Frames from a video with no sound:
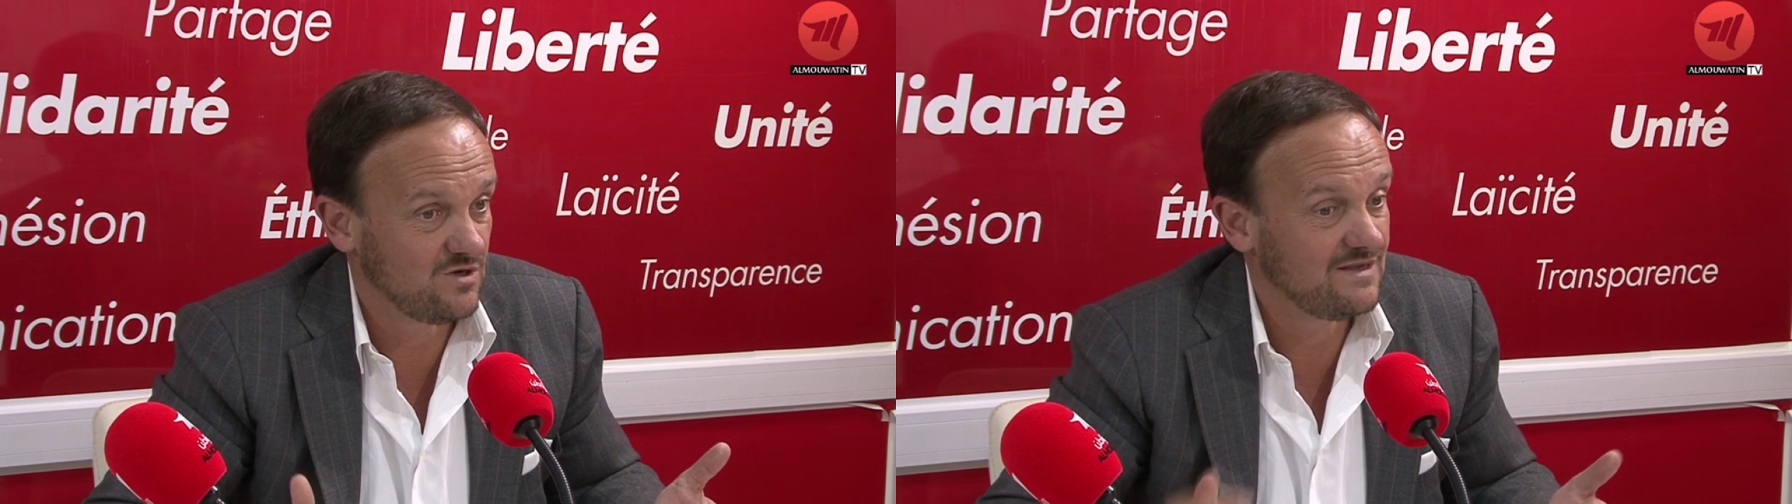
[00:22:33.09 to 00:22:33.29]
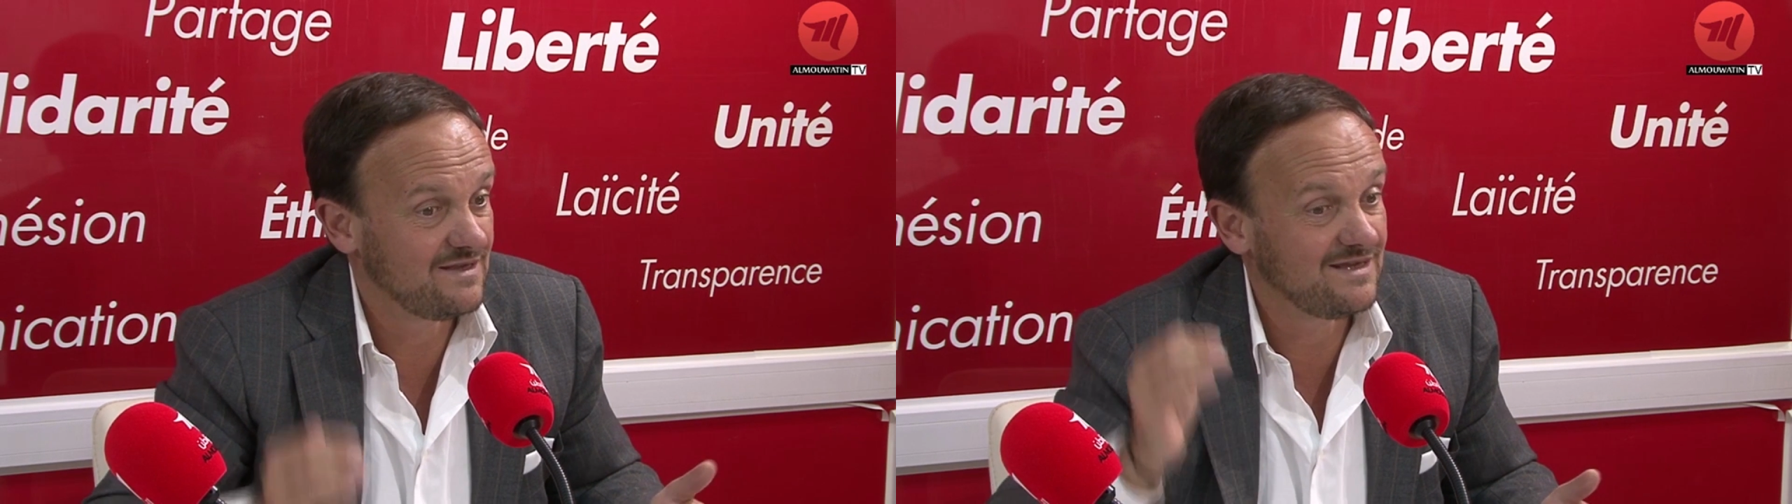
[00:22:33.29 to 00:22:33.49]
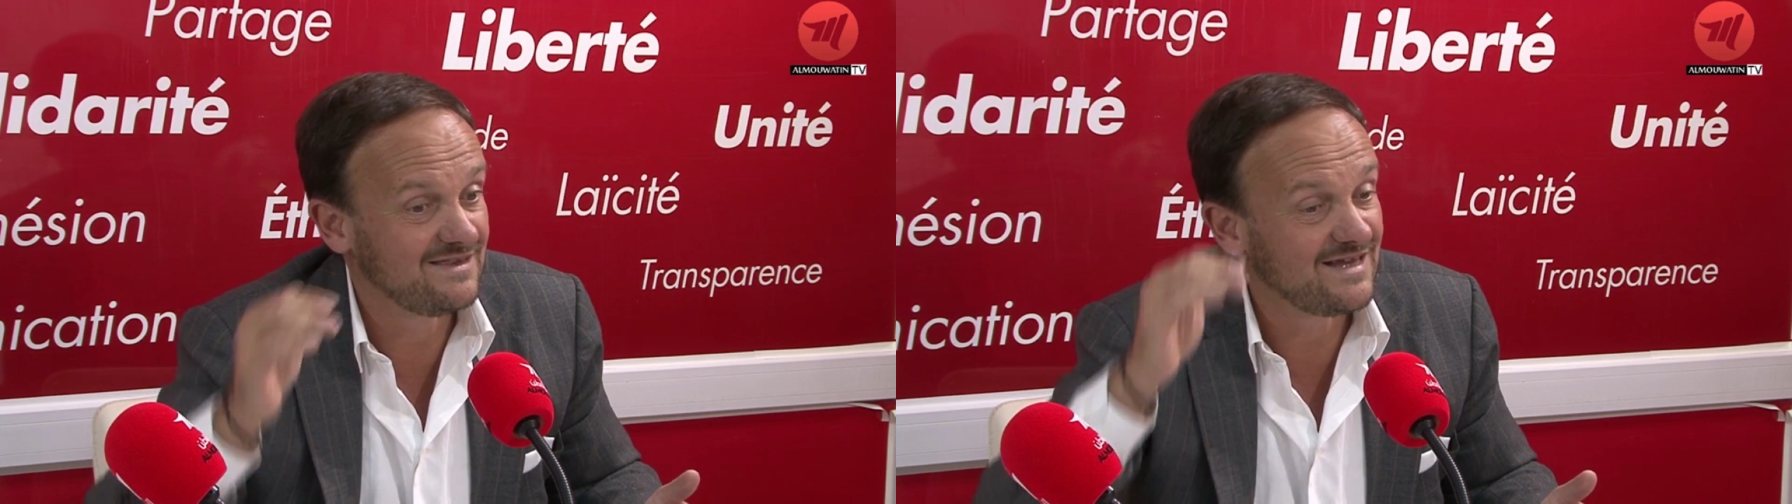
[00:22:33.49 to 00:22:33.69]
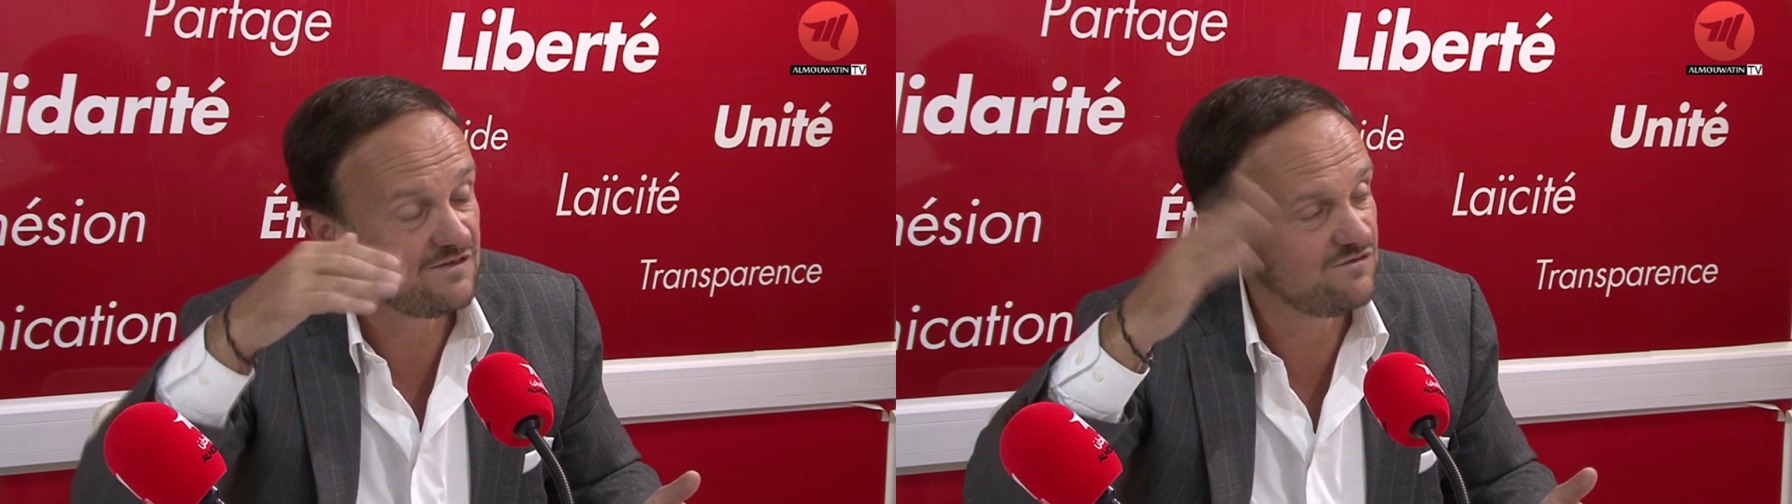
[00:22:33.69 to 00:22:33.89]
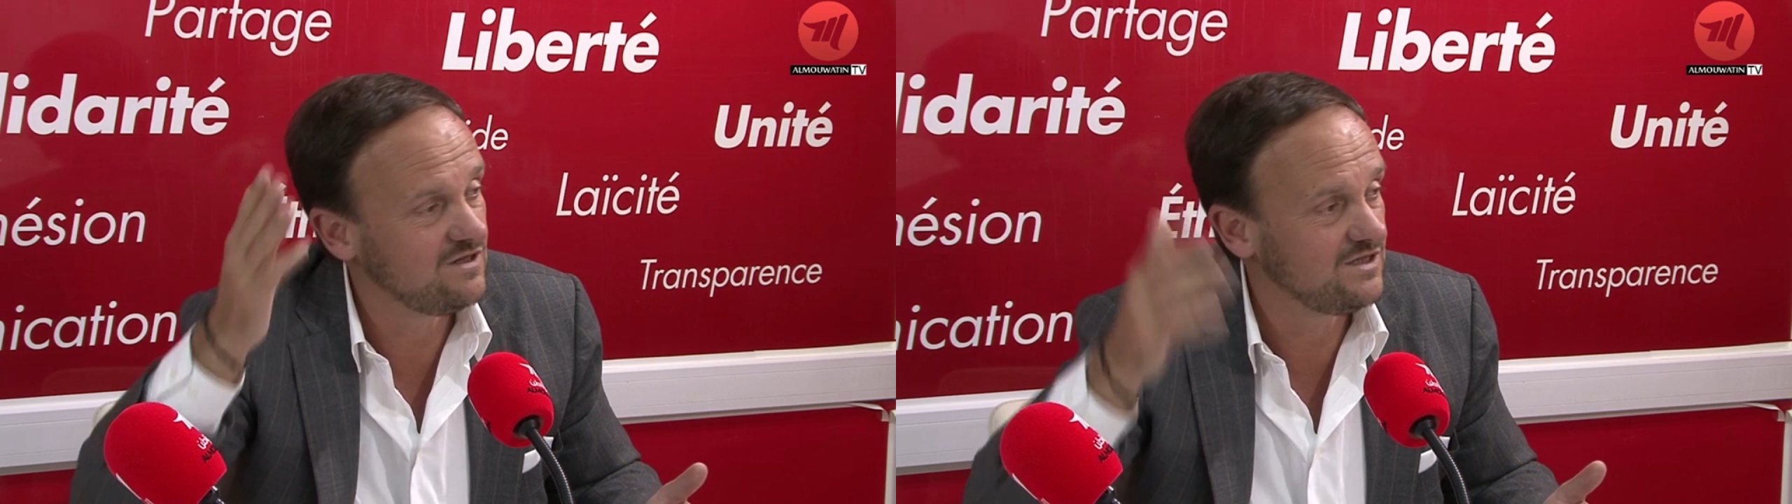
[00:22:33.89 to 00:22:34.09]
in that
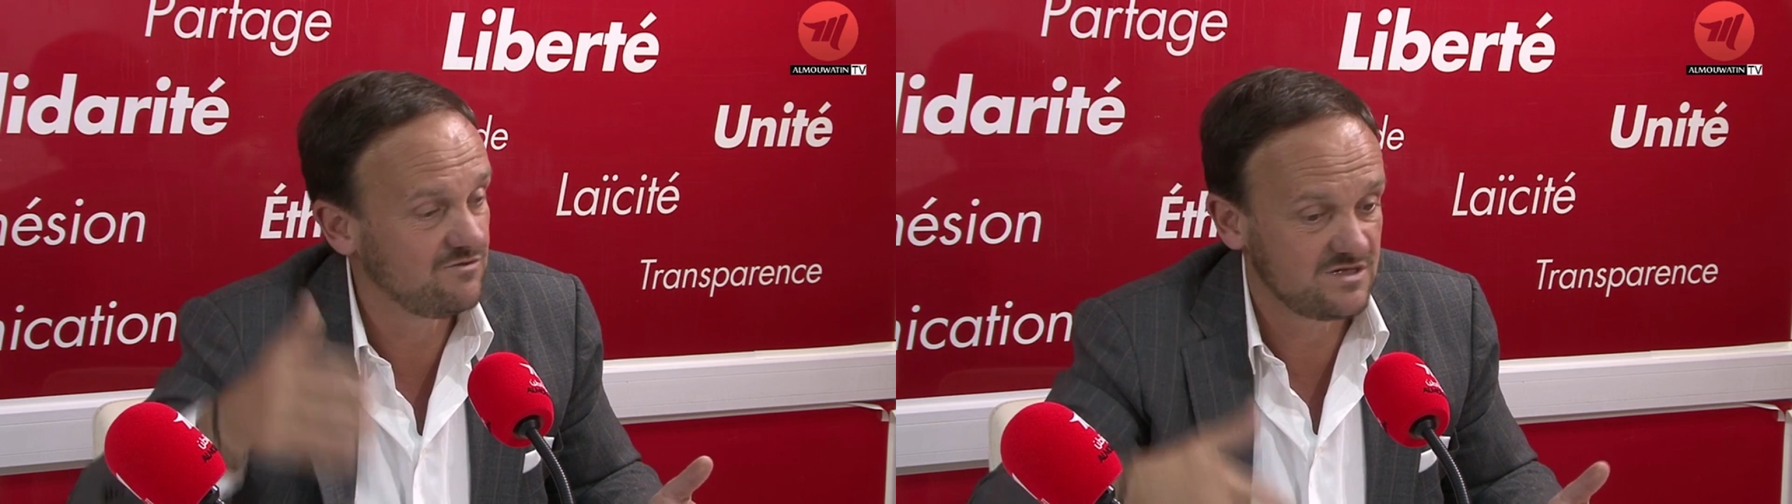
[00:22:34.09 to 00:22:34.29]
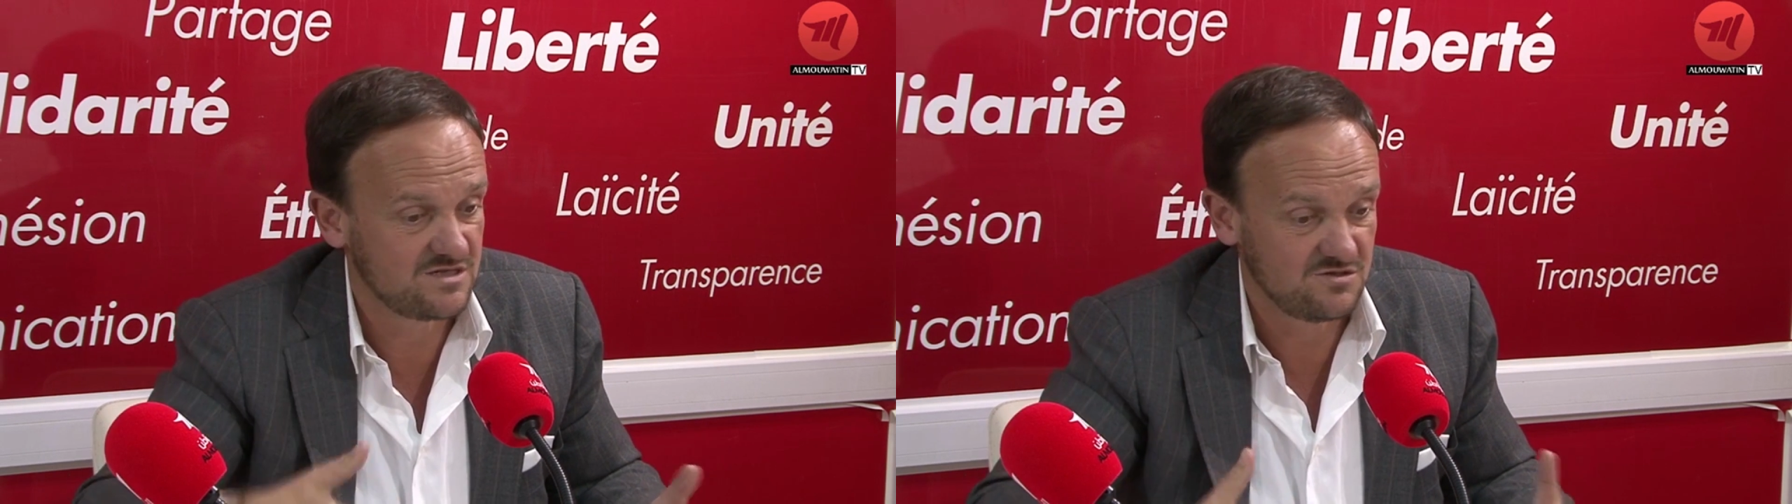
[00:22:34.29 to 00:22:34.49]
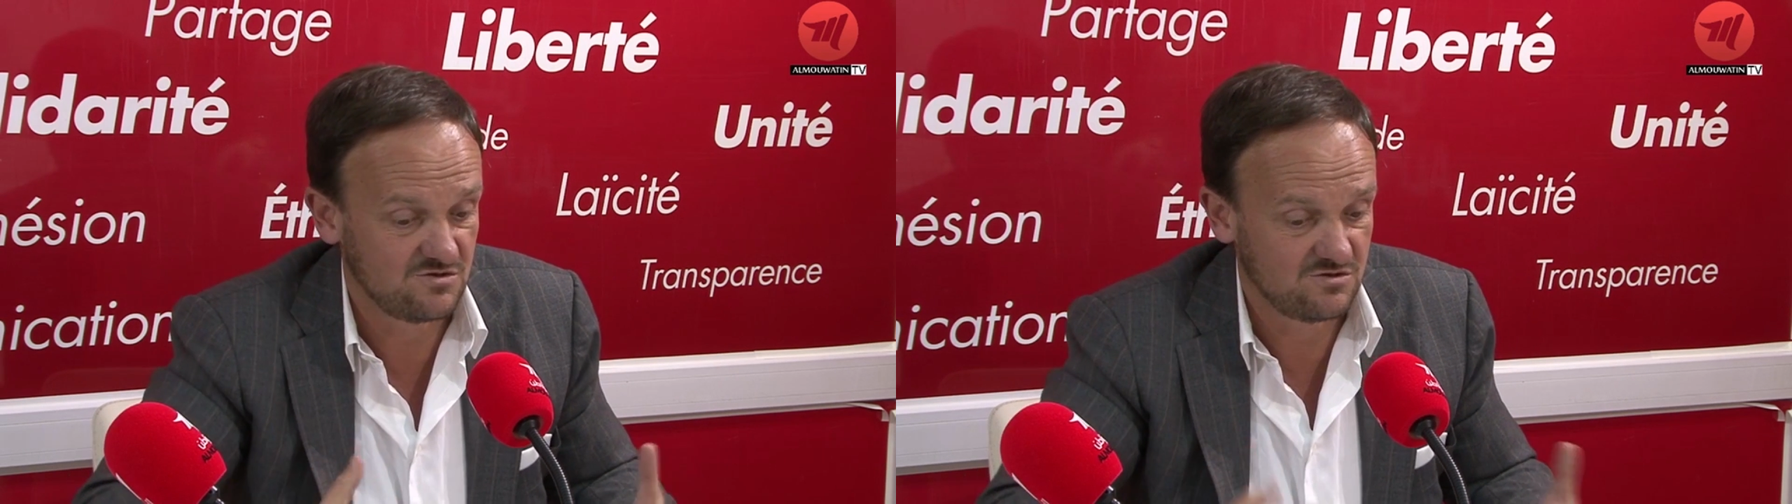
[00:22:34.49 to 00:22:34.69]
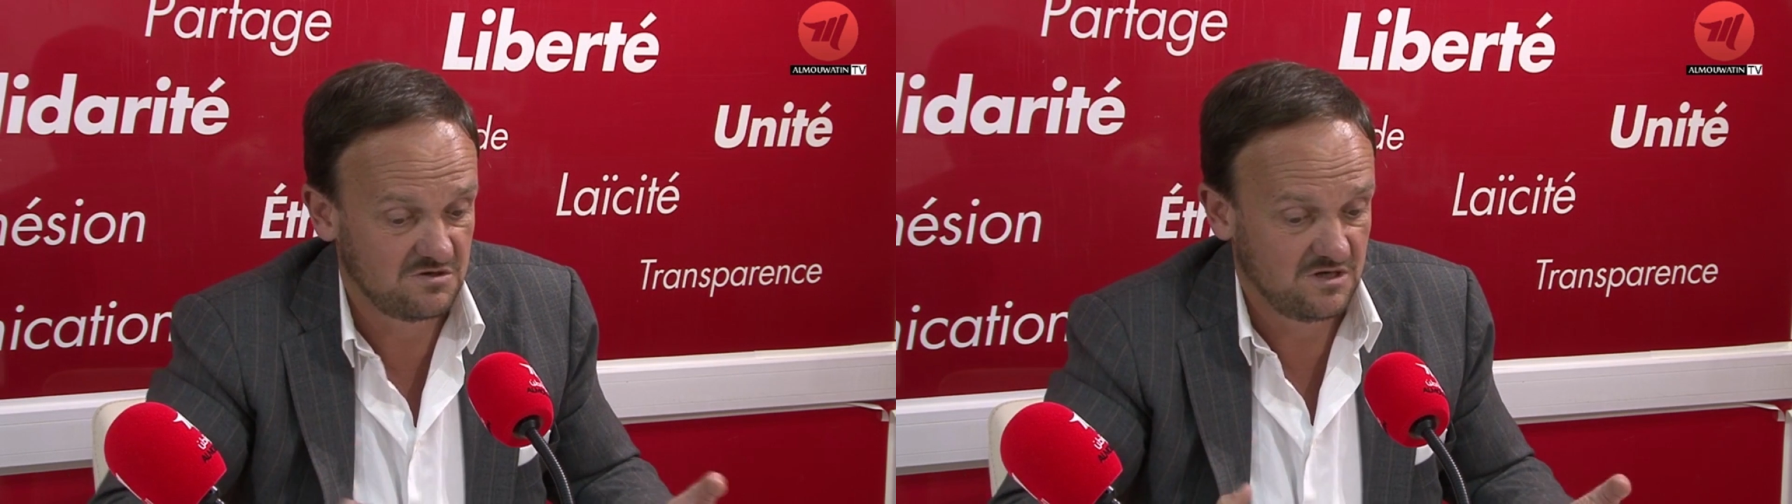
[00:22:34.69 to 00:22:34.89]
field, there is no